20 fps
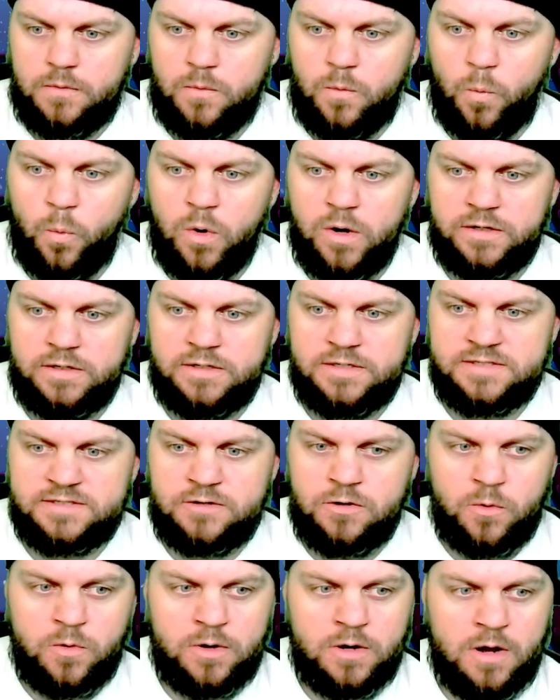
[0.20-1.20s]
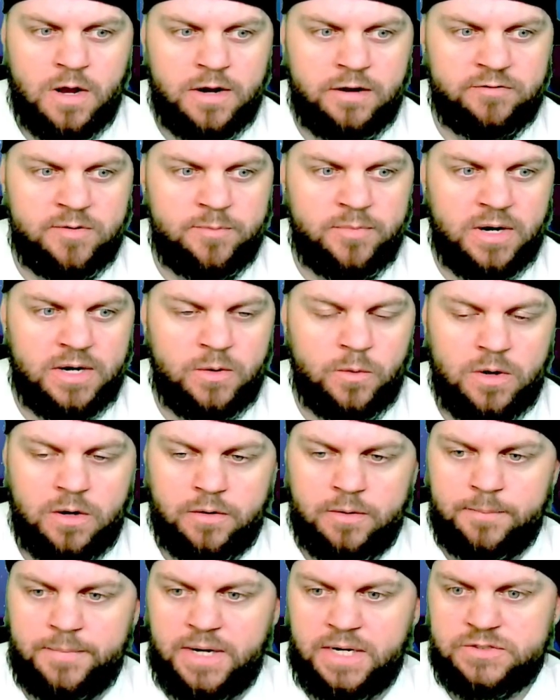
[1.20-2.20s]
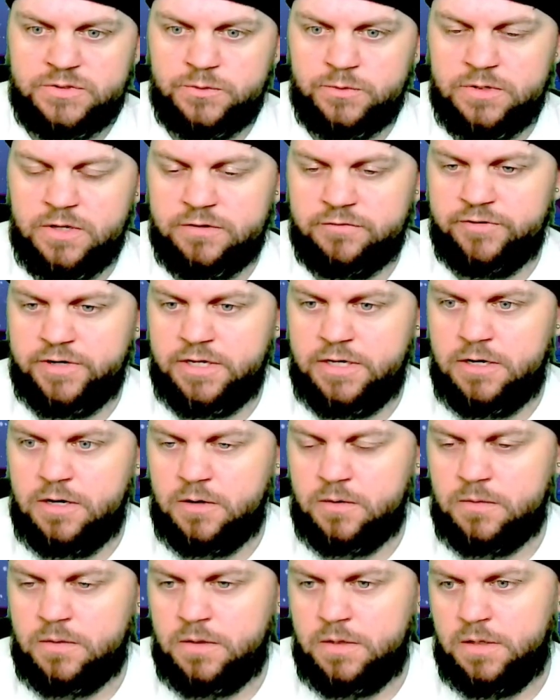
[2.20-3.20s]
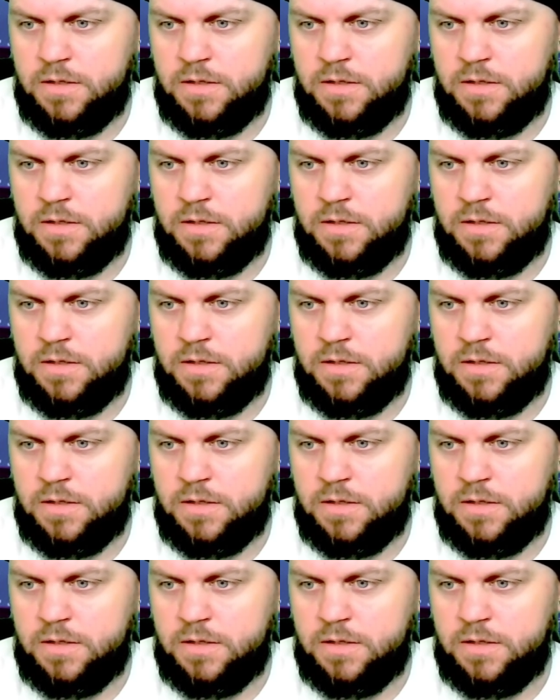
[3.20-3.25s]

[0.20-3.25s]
What is going on, everybody? Welcome back to another video.